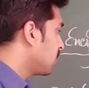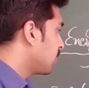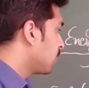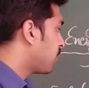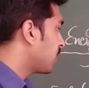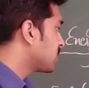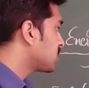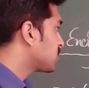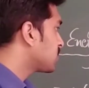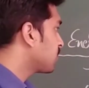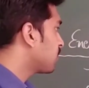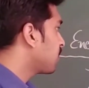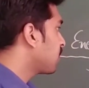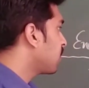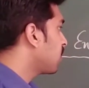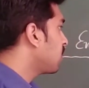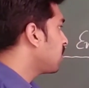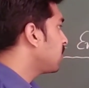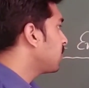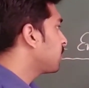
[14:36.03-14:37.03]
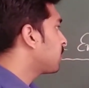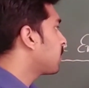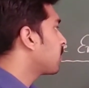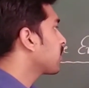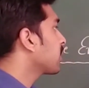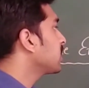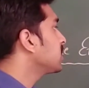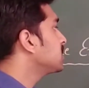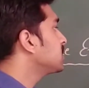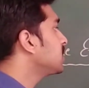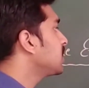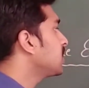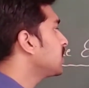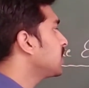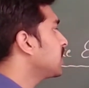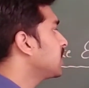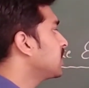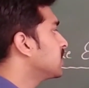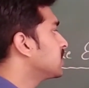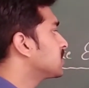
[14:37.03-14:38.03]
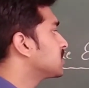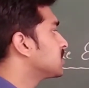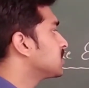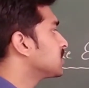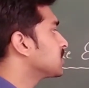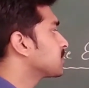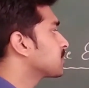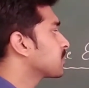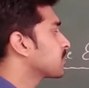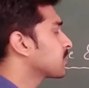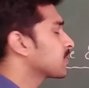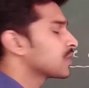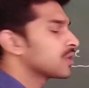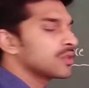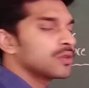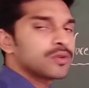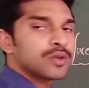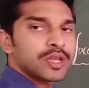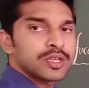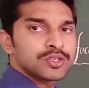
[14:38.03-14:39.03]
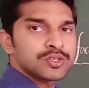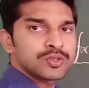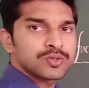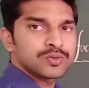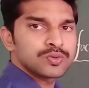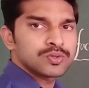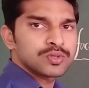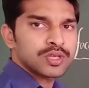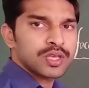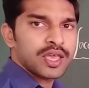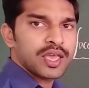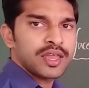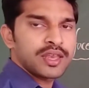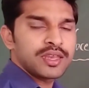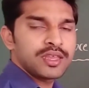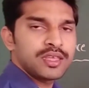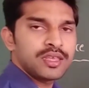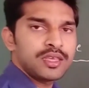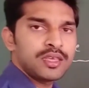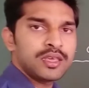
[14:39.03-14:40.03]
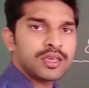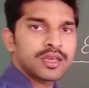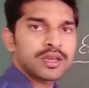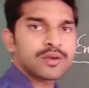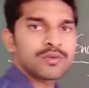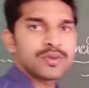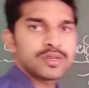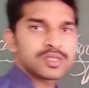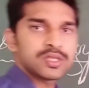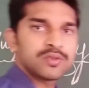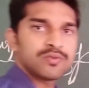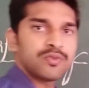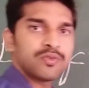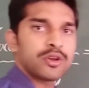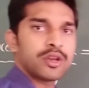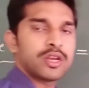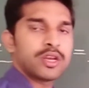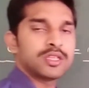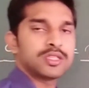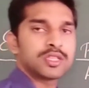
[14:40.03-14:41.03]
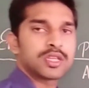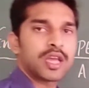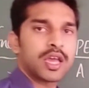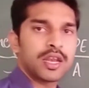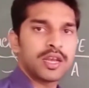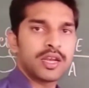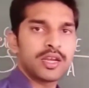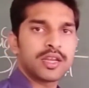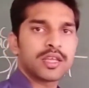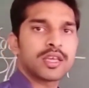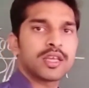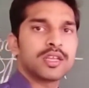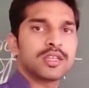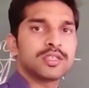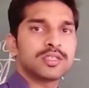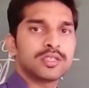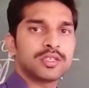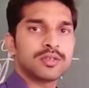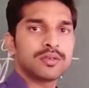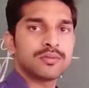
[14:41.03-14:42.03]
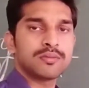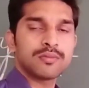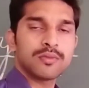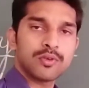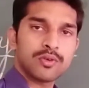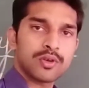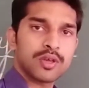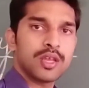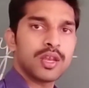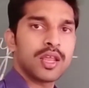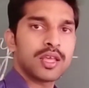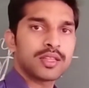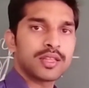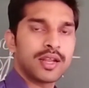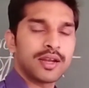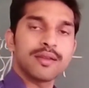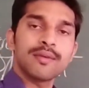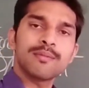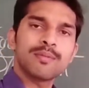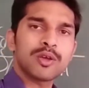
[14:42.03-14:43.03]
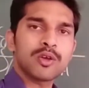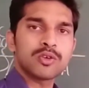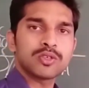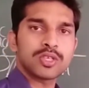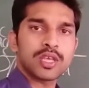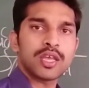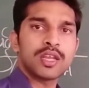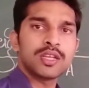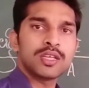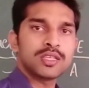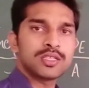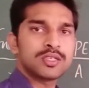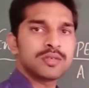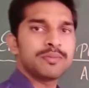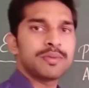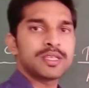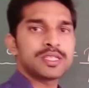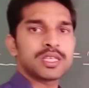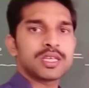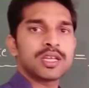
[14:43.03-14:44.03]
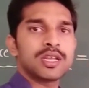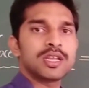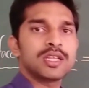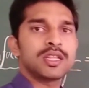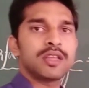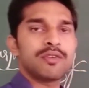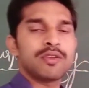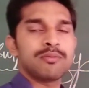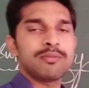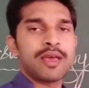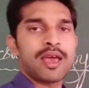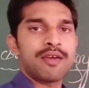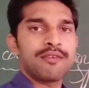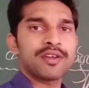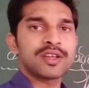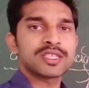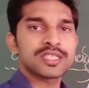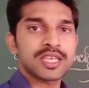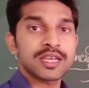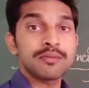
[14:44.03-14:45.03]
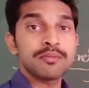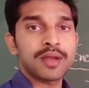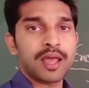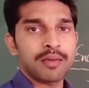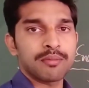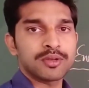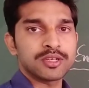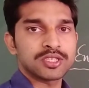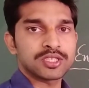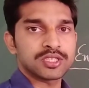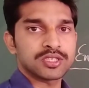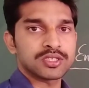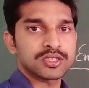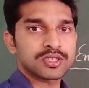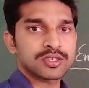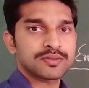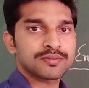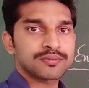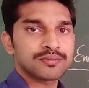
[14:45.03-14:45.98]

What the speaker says: First of all, potential energy. You can choose any equation for energy, kinetic energy, okay, like that. Because energy basically they will be having same dimensions.